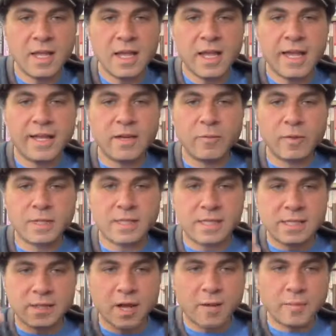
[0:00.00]
And it was
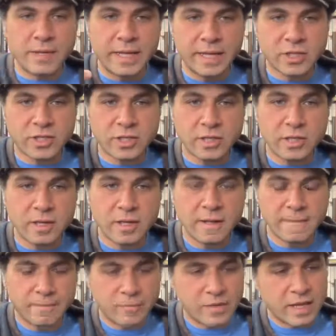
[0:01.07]
this combination
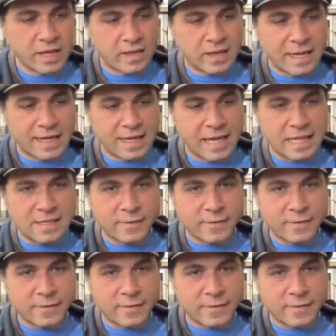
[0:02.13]
that, like, as a